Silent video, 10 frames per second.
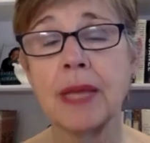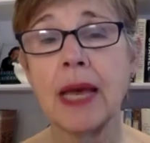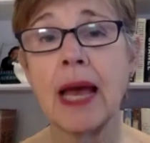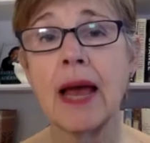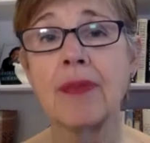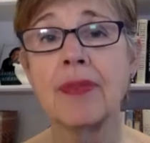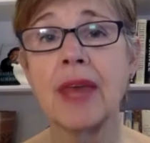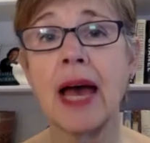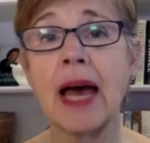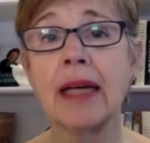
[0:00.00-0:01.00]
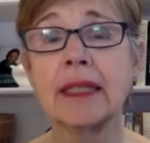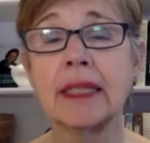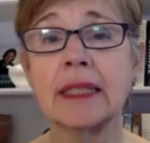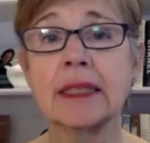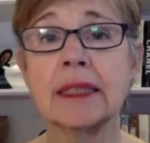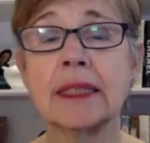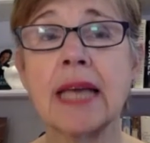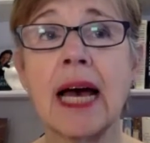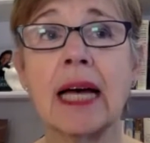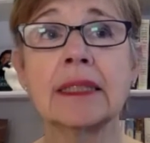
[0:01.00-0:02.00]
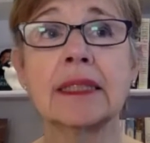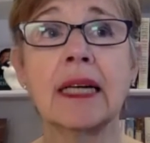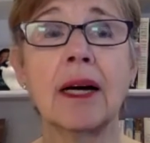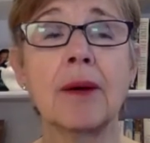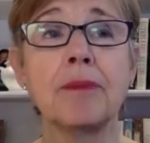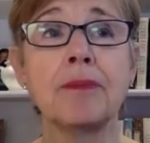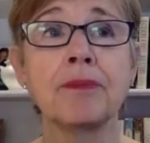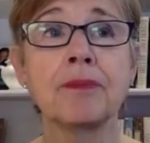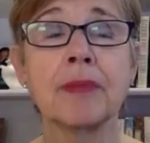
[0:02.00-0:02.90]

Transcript: And that it's that um,